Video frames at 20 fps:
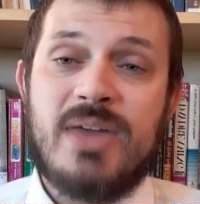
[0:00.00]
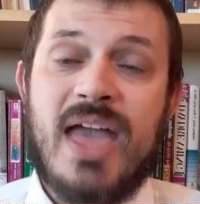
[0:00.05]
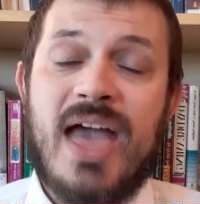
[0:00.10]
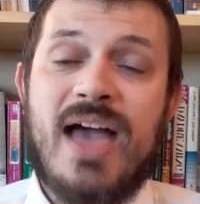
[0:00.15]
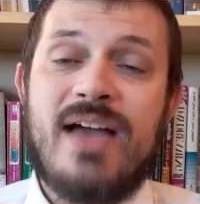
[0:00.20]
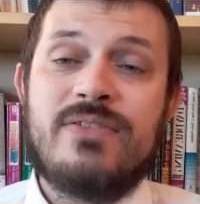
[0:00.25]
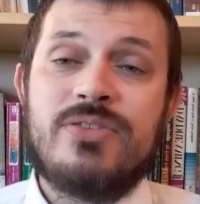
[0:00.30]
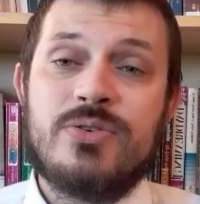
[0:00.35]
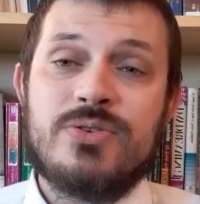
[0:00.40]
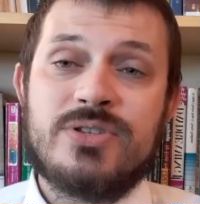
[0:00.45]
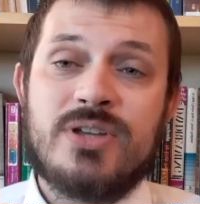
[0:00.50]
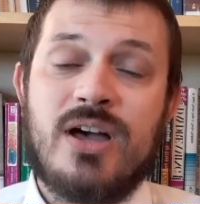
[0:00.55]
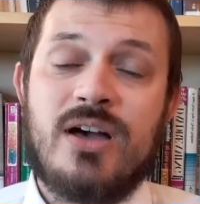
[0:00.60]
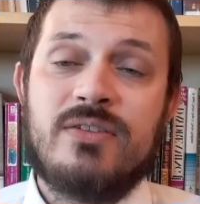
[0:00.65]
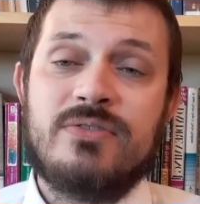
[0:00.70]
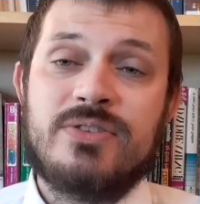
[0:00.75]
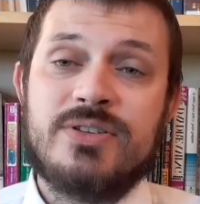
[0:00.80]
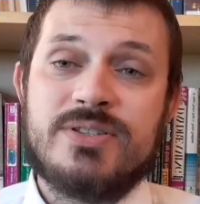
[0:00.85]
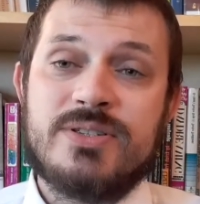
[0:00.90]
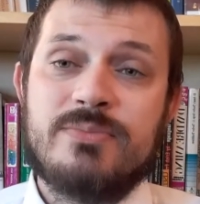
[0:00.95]
having those
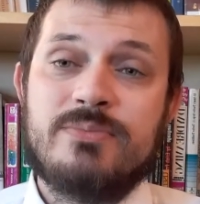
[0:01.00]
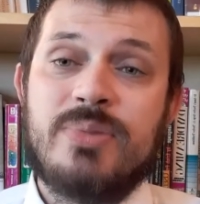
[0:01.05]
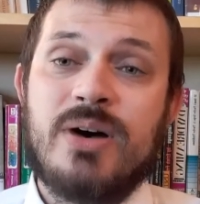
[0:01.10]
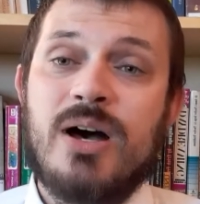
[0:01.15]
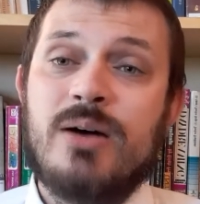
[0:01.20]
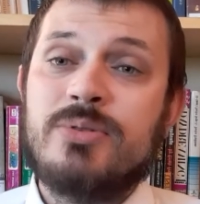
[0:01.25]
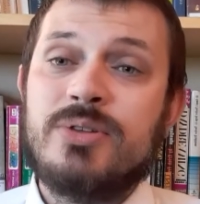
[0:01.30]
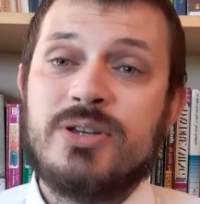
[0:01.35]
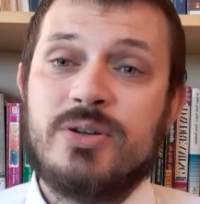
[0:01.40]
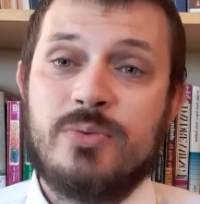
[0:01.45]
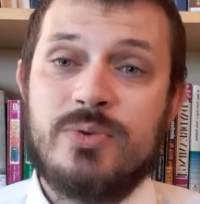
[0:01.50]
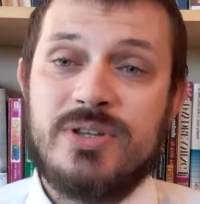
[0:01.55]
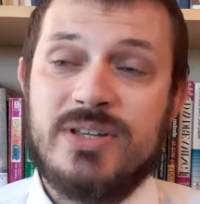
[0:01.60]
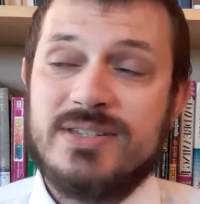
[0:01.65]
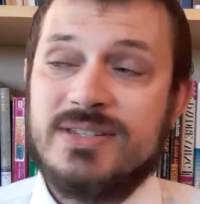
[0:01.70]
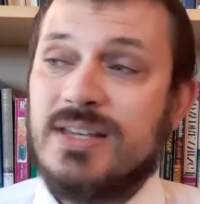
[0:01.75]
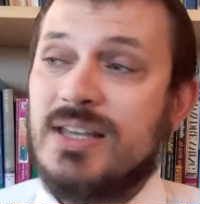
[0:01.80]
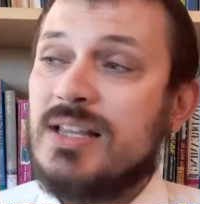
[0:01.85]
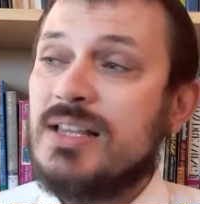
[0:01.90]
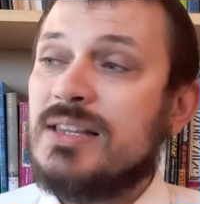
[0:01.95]
conflicts in public when
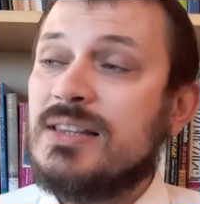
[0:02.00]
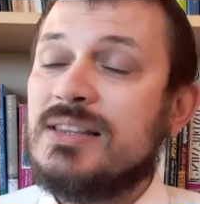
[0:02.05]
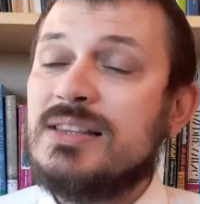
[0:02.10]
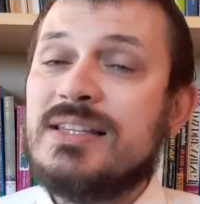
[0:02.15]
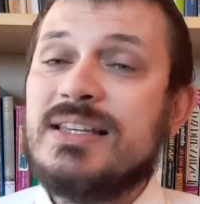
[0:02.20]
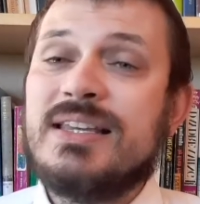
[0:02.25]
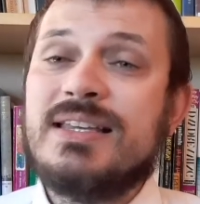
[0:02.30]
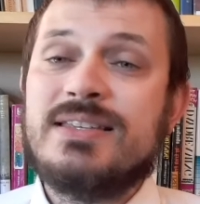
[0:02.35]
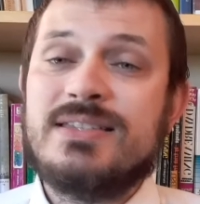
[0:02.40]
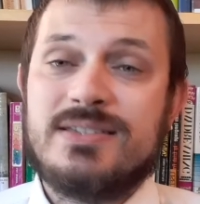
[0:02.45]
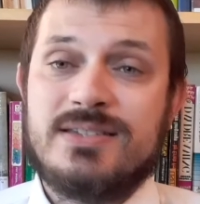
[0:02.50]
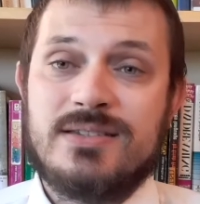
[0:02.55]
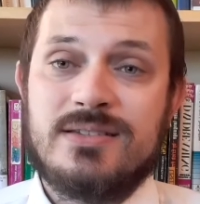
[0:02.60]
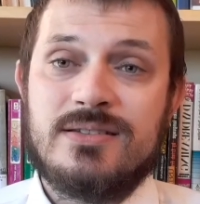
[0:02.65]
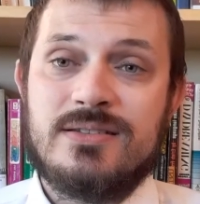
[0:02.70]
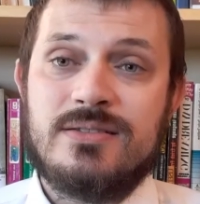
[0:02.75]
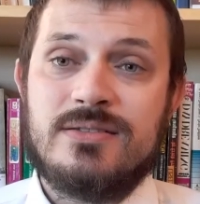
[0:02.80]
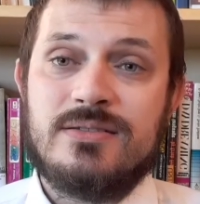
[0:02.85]
it's least